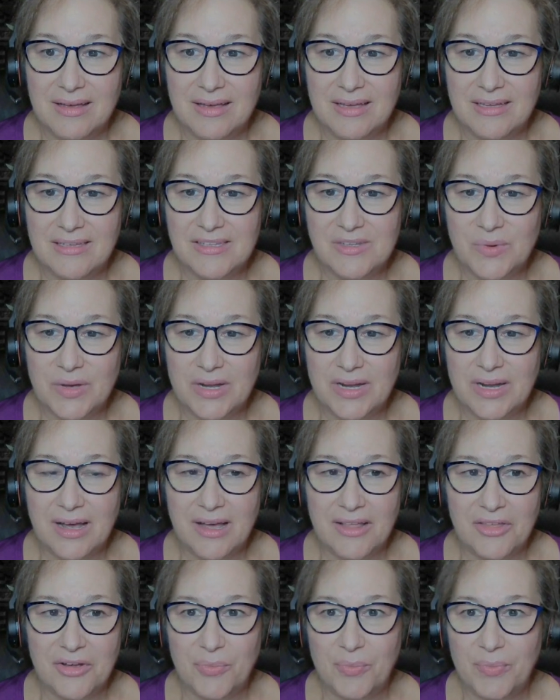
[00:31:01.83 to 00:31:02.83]
is when
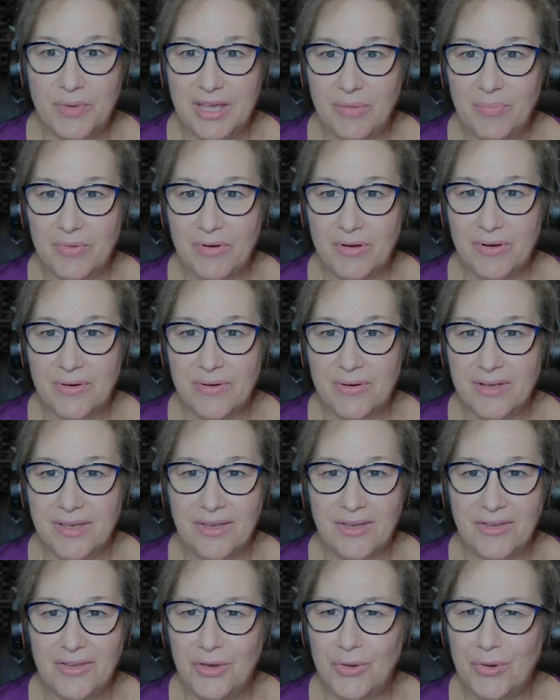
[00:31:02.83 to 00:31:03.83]
other people,
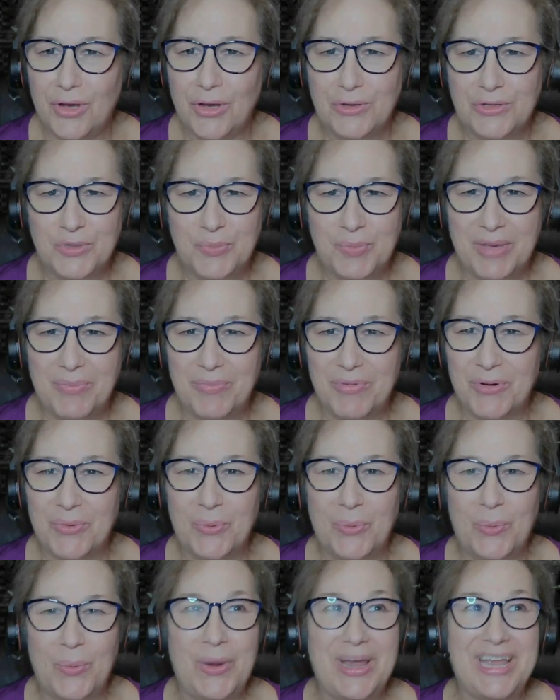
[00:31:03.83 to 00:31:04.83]
you coach
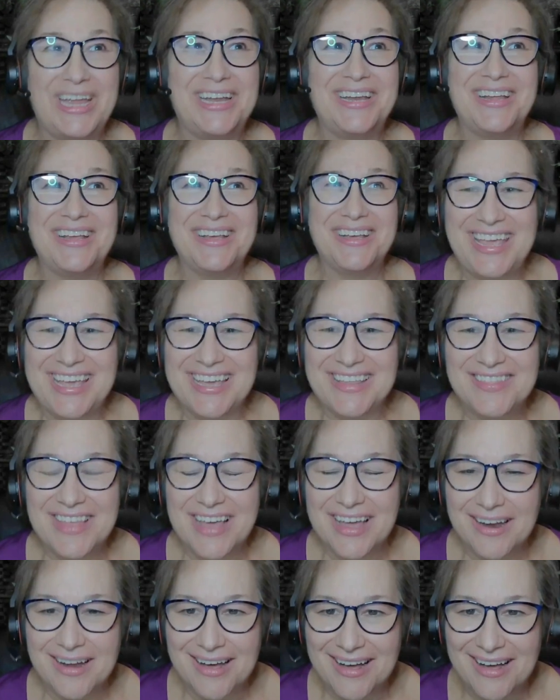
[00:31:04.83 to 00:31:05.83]
people, when they get
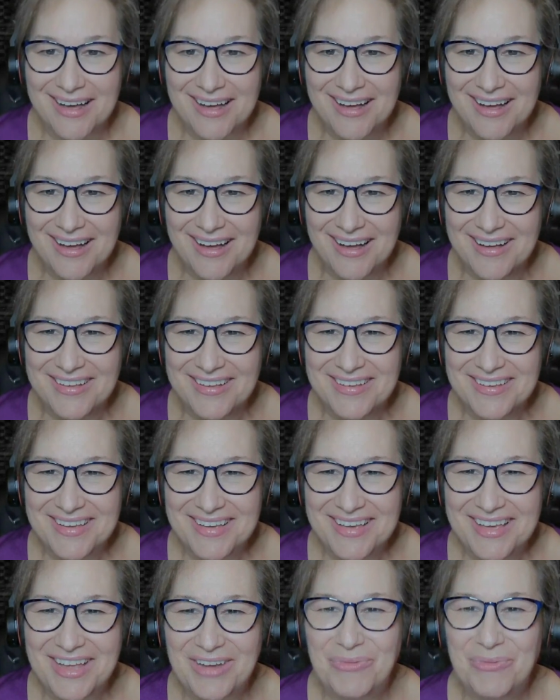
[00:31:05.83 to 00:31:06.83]
that aha
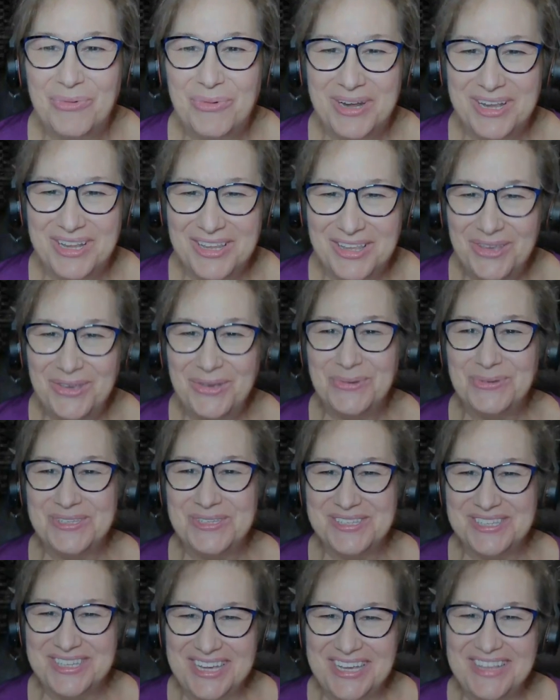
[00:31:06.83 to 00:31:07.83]
and when you
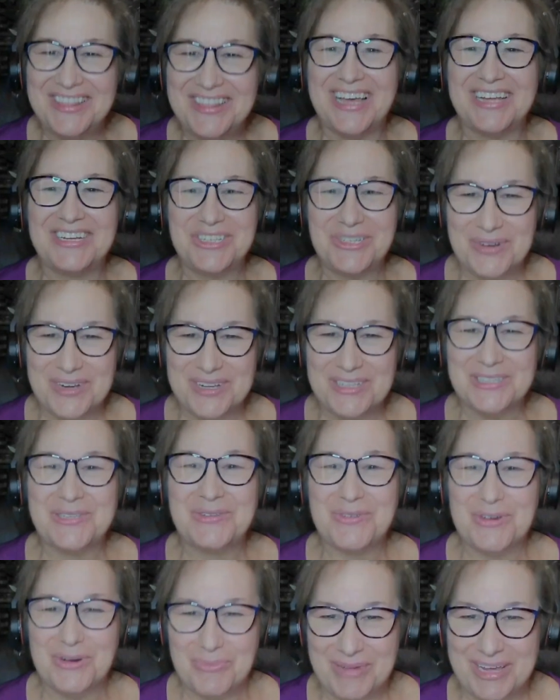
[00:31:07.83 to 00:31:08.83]
see that
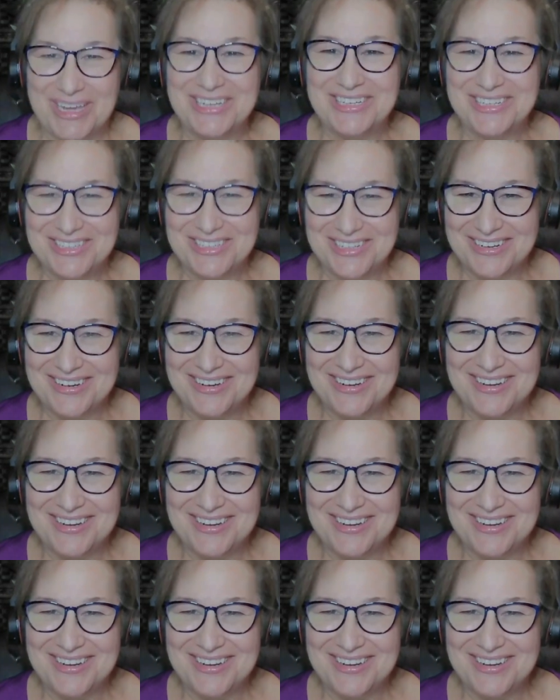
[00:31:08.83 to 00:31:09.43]
transformation.